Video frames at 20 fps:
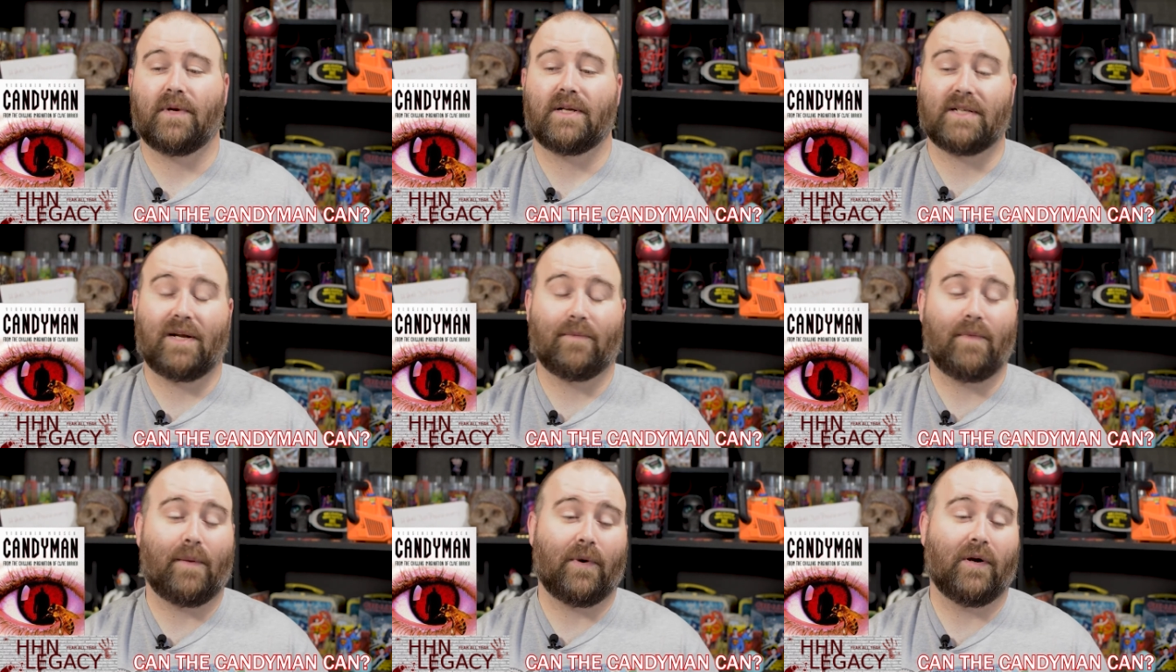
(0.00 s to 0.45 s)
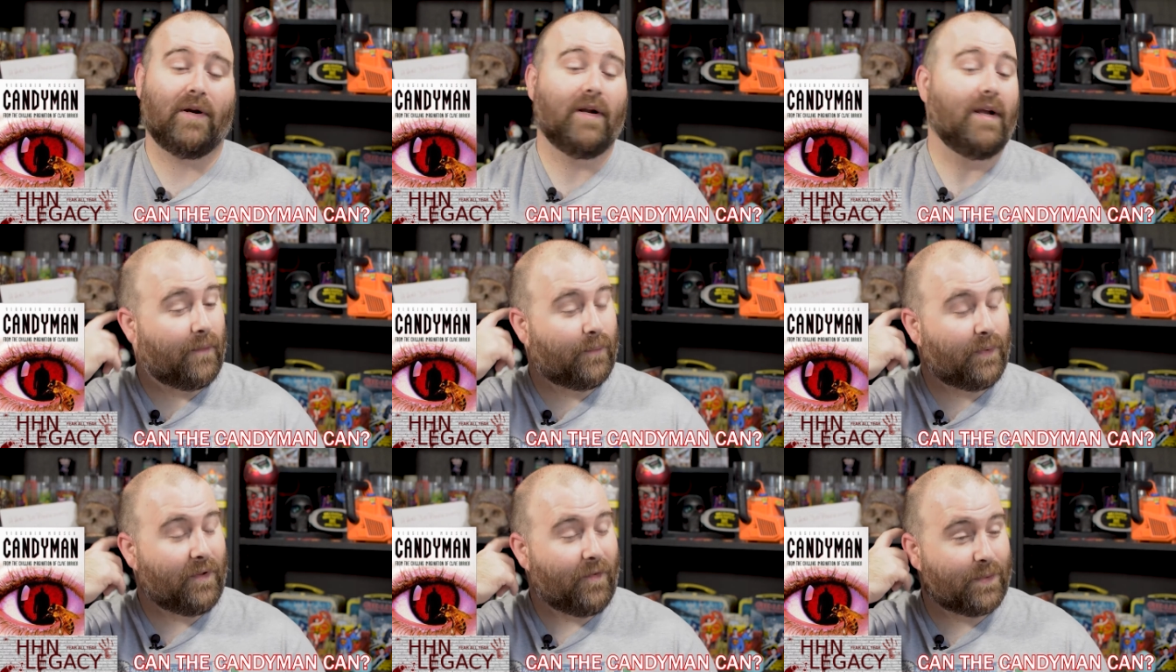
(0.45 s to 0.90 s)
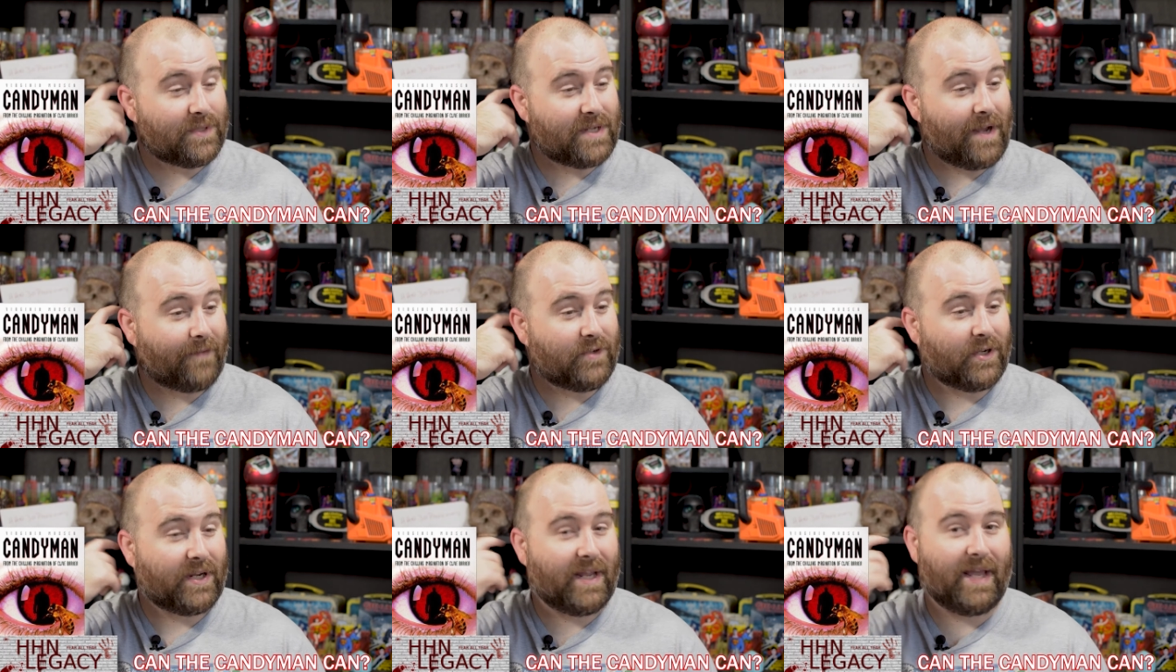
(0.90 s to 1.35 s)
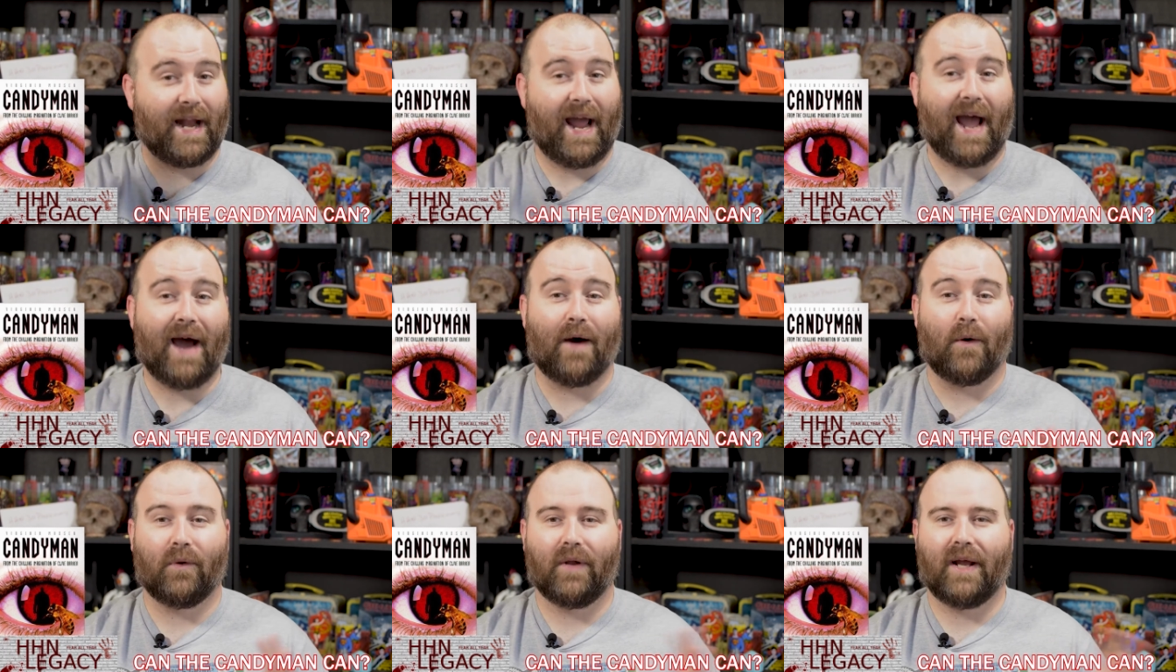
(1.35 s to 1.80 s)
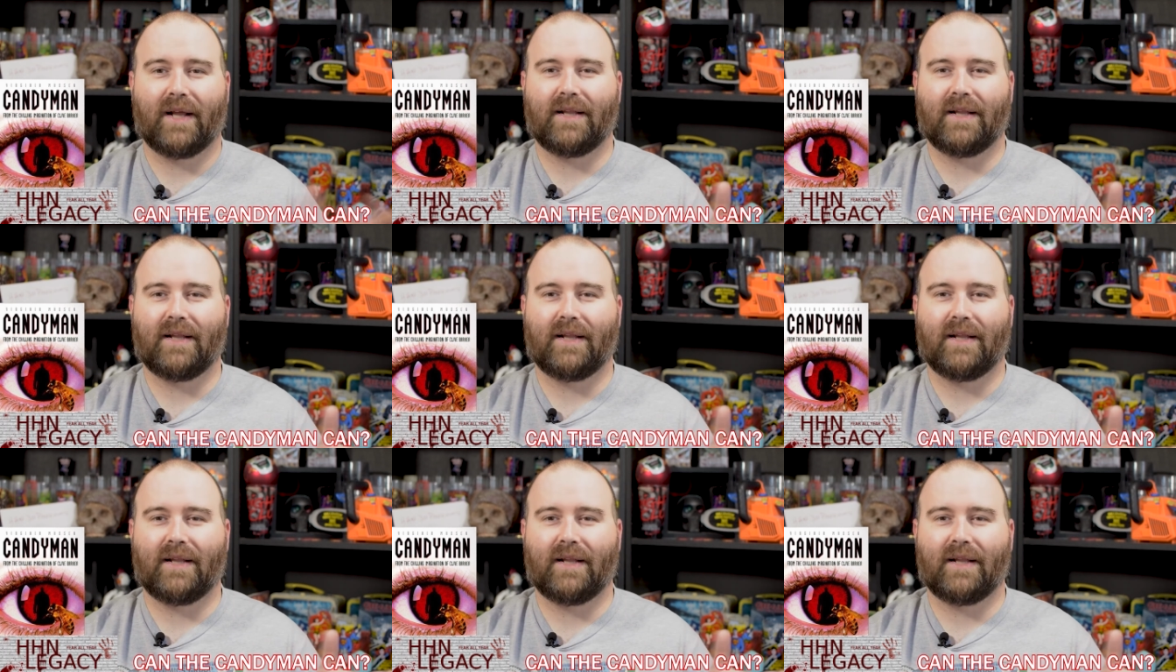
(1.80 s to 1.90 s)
Because I believe it was after Get Out.